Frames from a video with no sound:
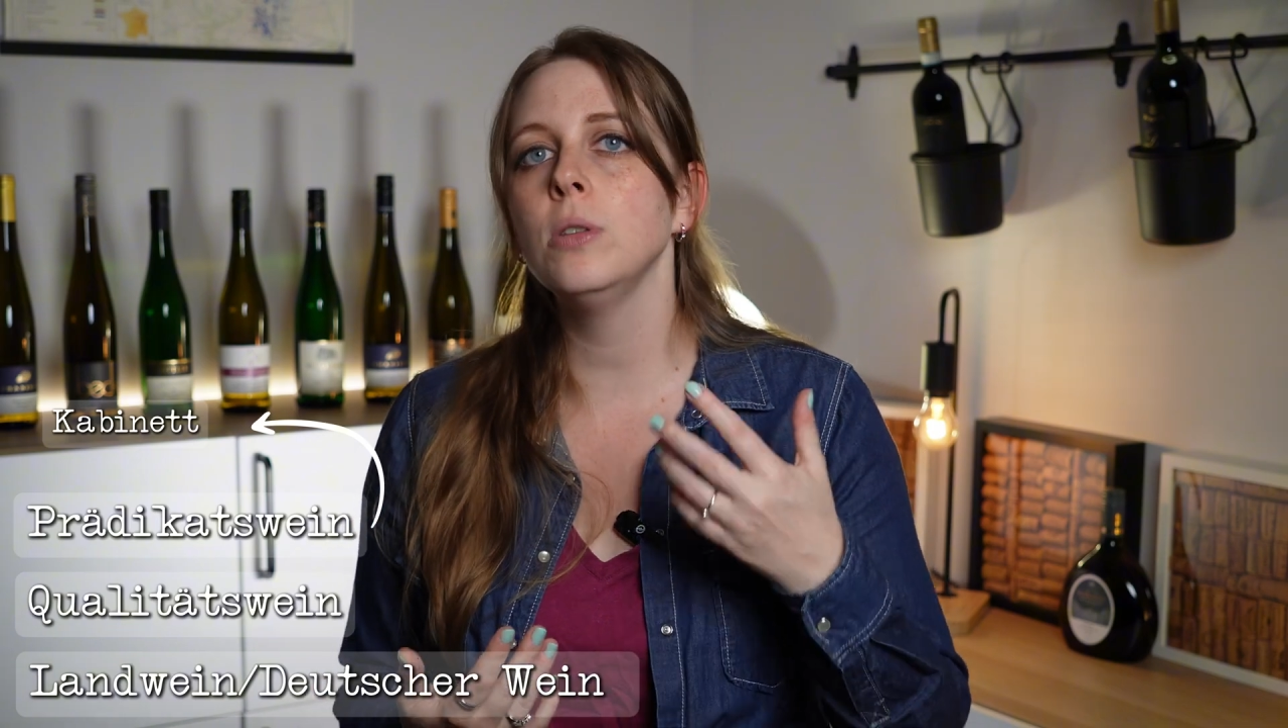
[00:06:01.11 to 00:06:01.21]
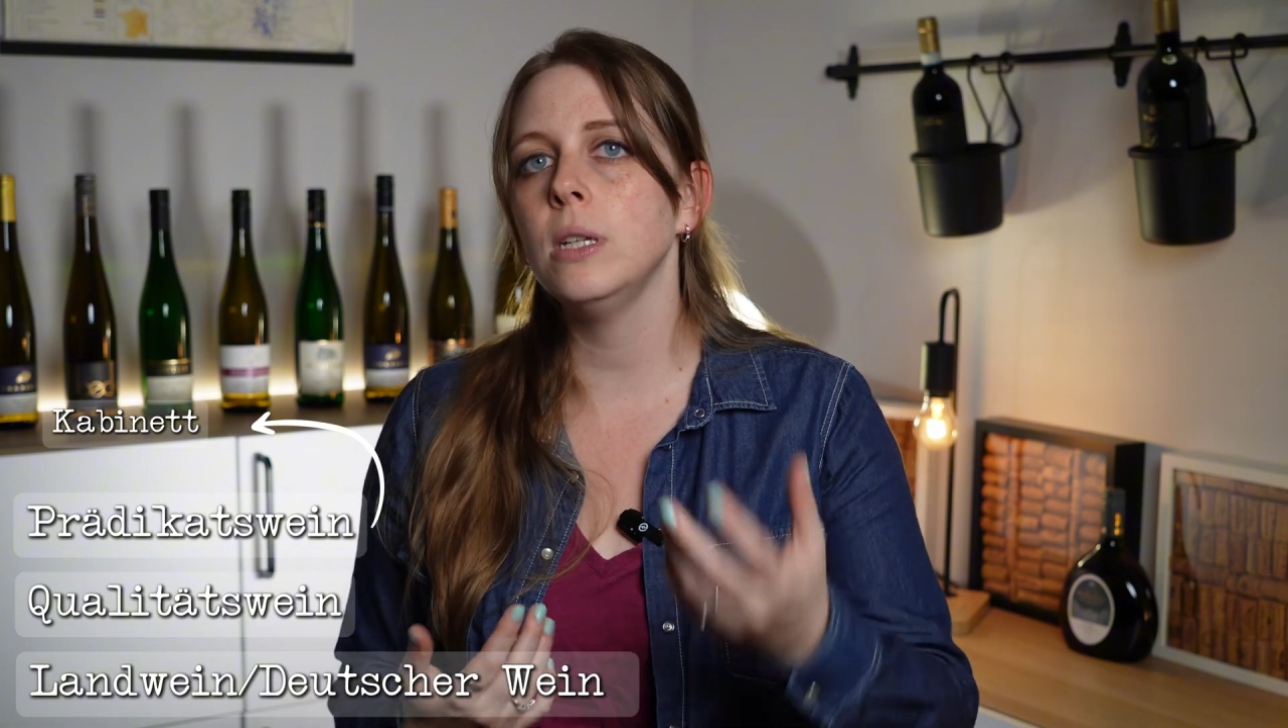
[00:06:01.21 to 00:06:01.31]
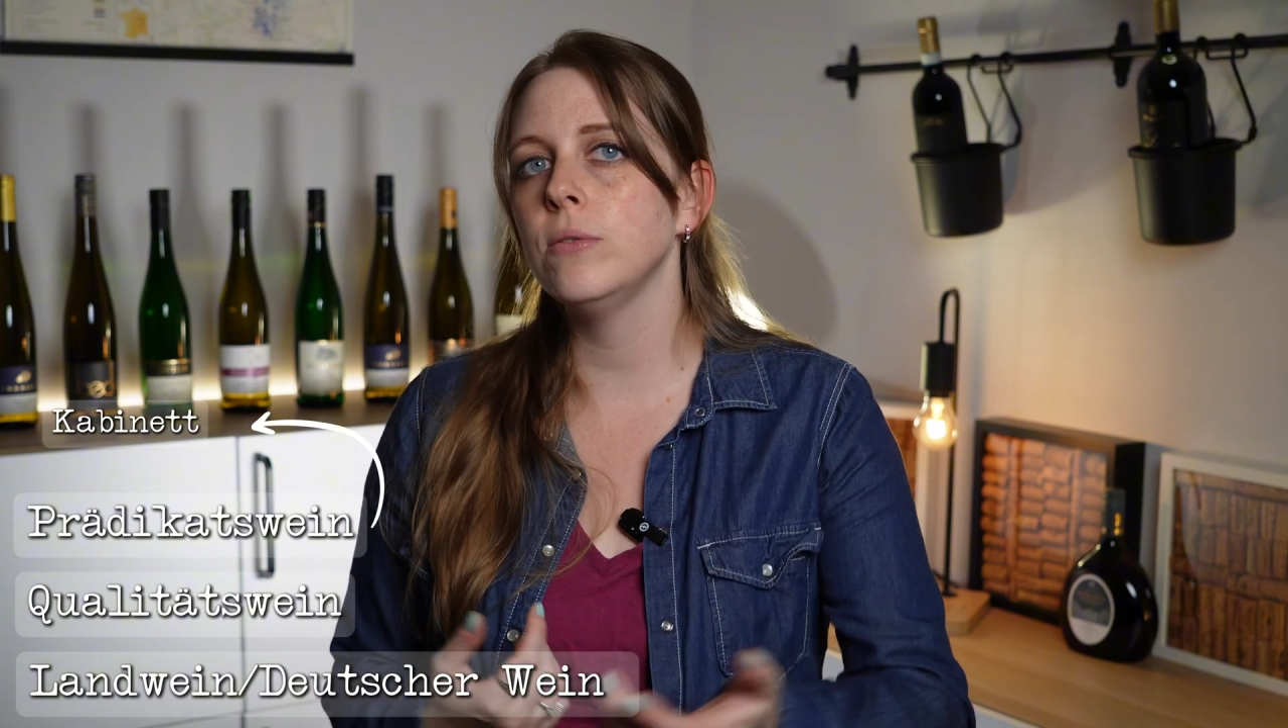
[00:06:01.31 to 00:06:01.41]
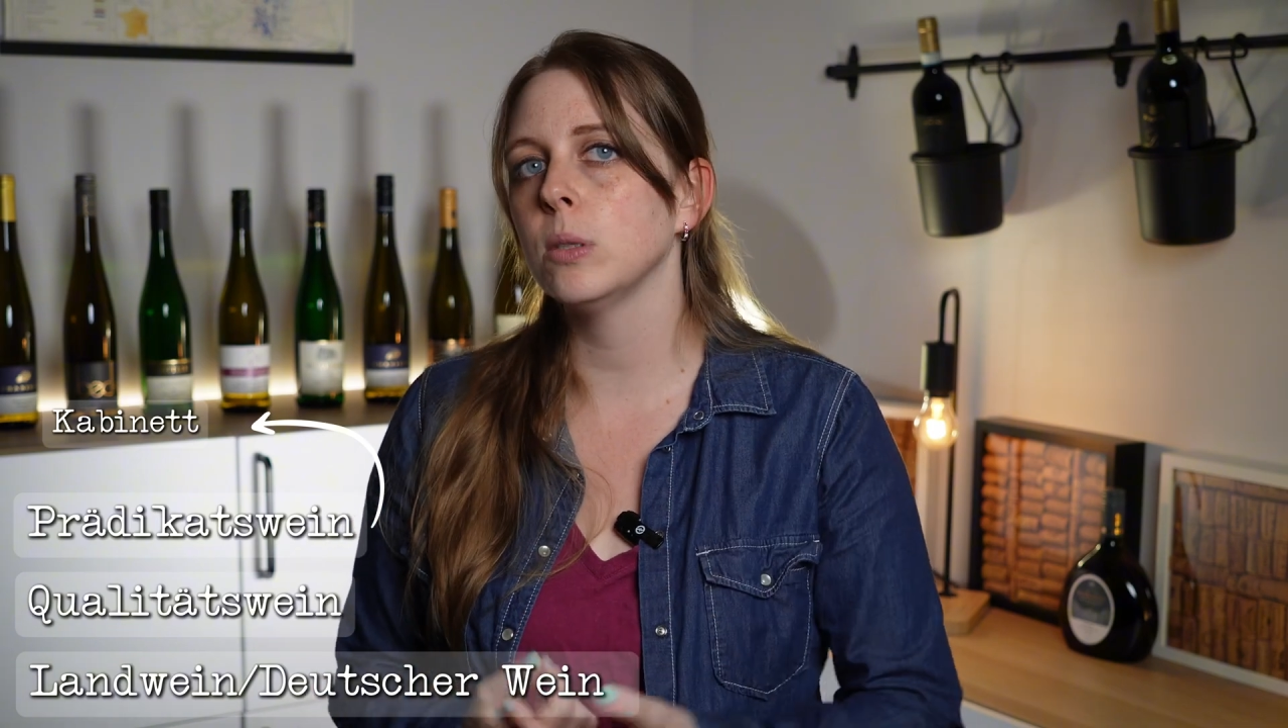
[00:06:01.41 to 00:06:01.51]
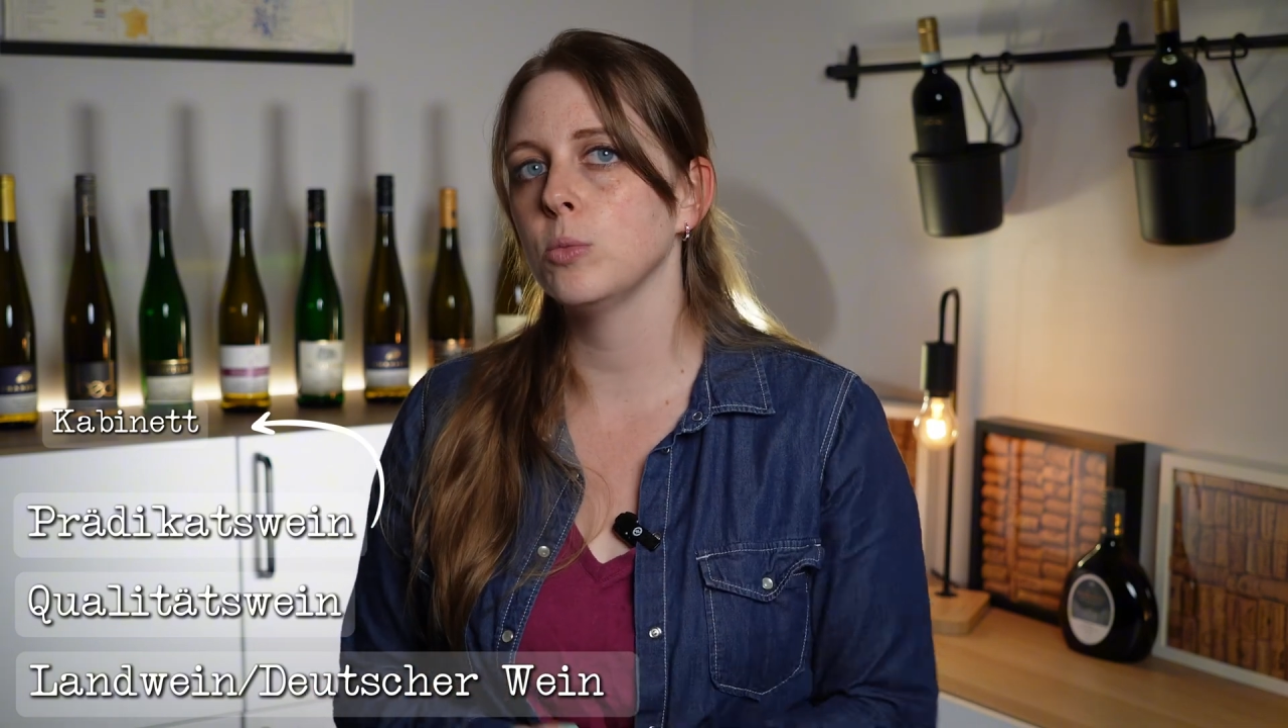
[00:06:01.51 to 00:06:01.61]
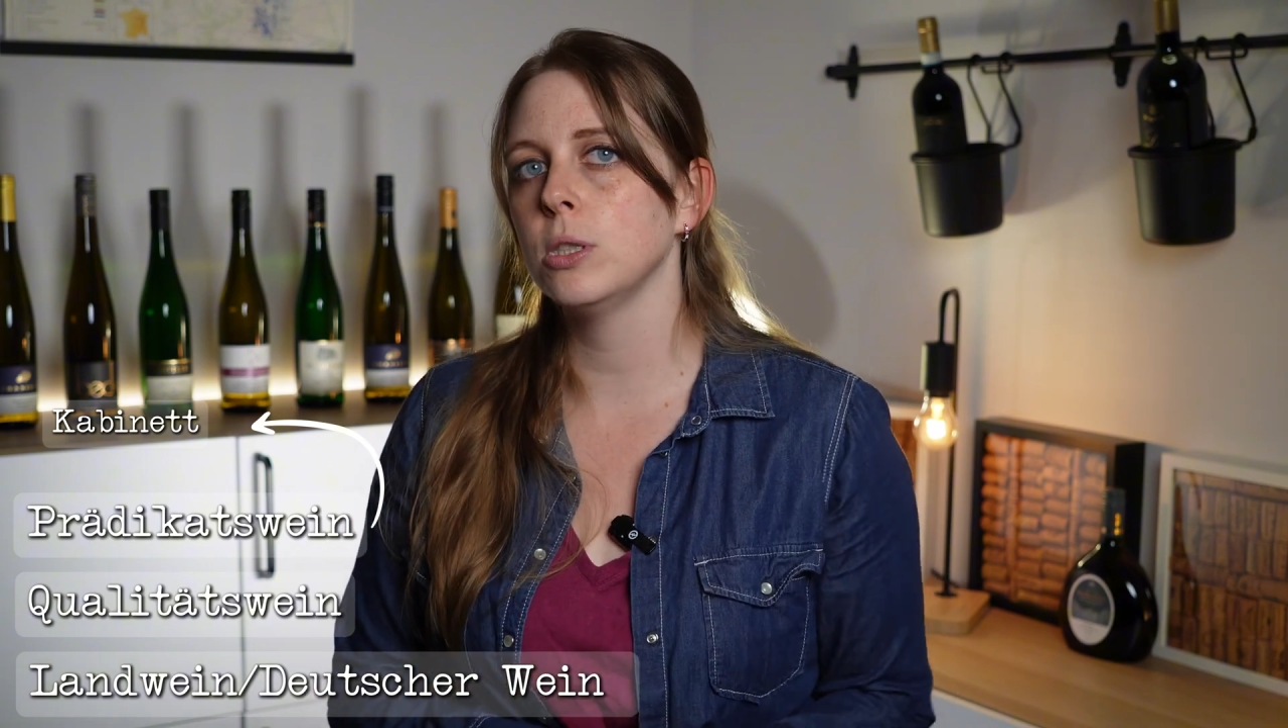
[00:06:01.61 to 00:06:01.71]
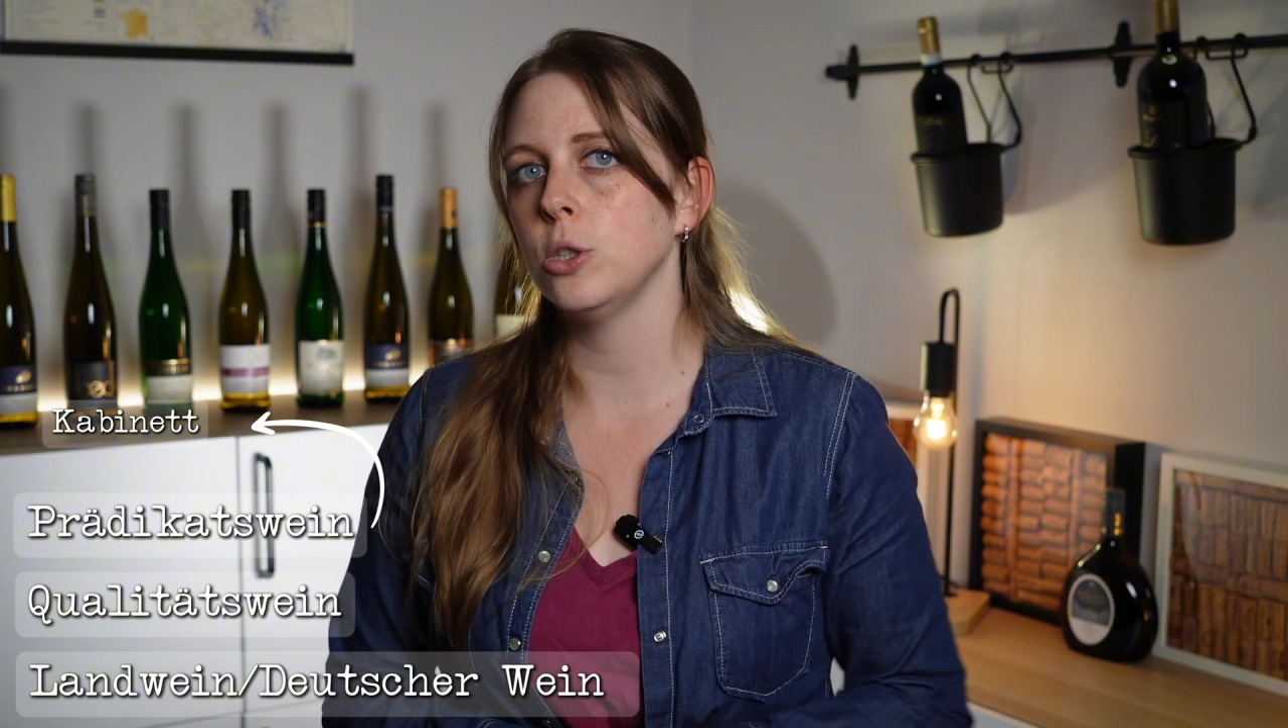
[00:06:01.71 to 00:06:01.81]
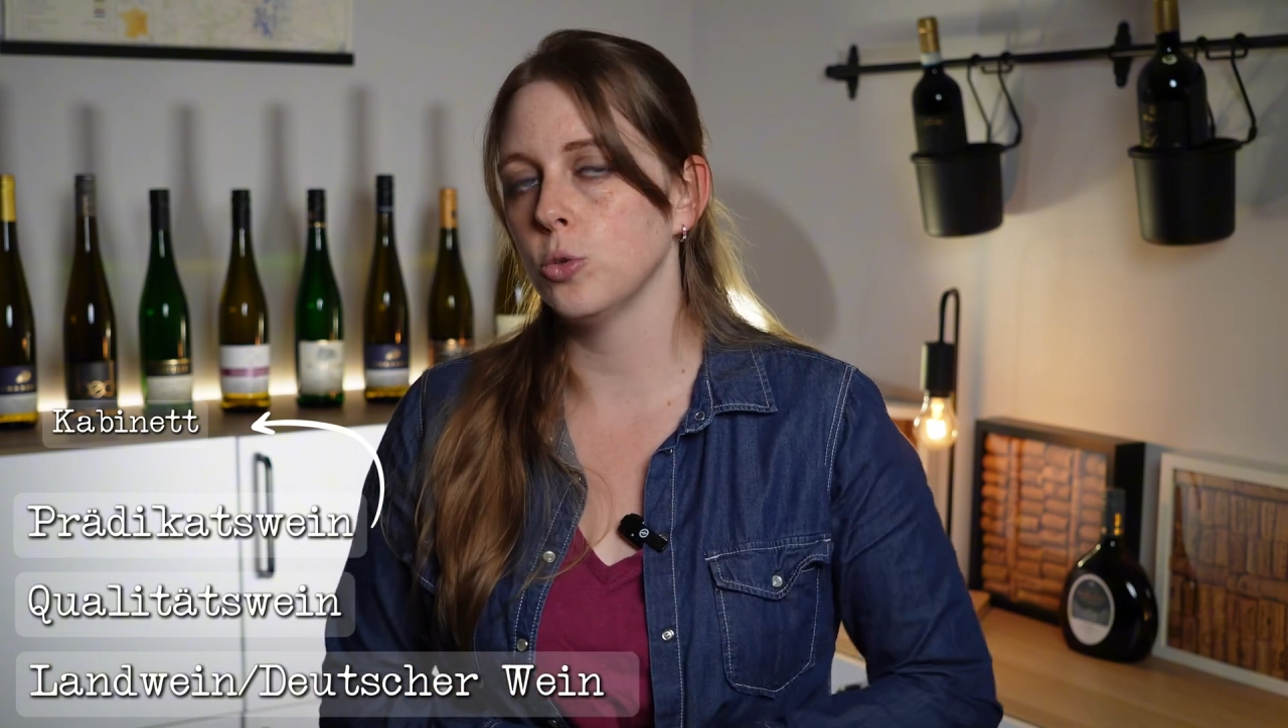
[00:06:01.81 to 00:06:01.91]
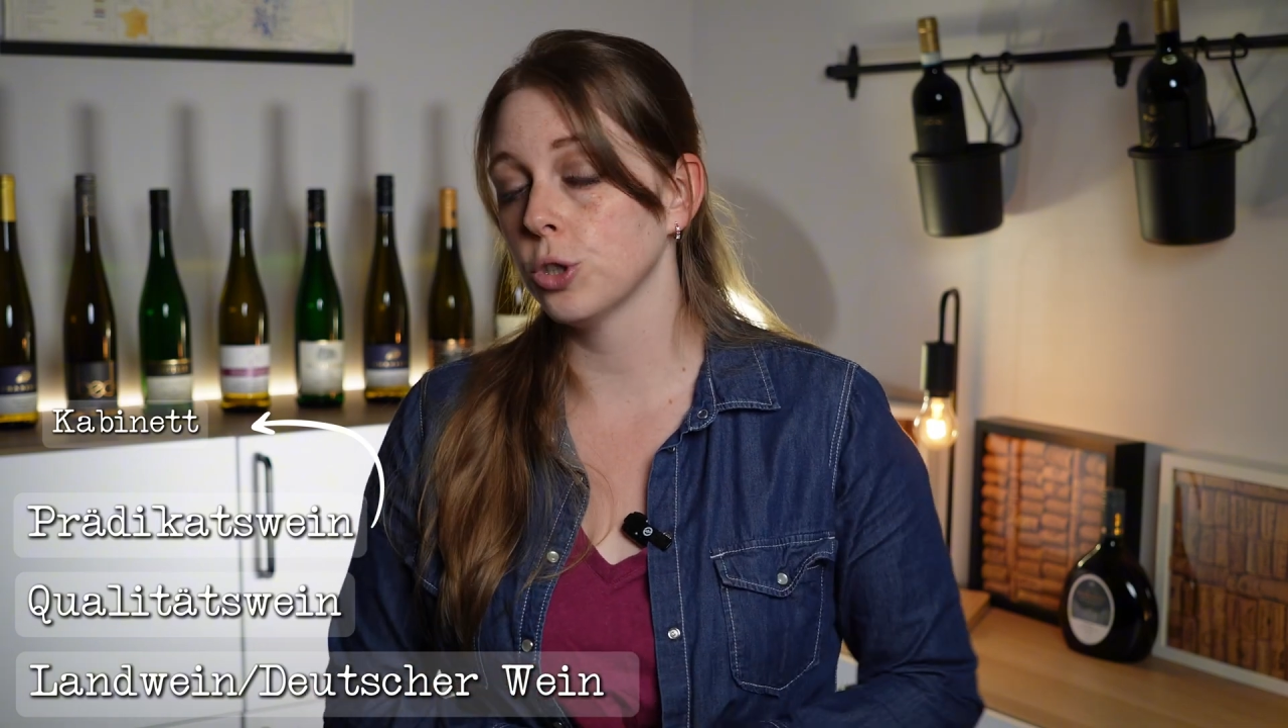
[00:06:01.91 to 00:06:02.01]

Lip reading: leave some residual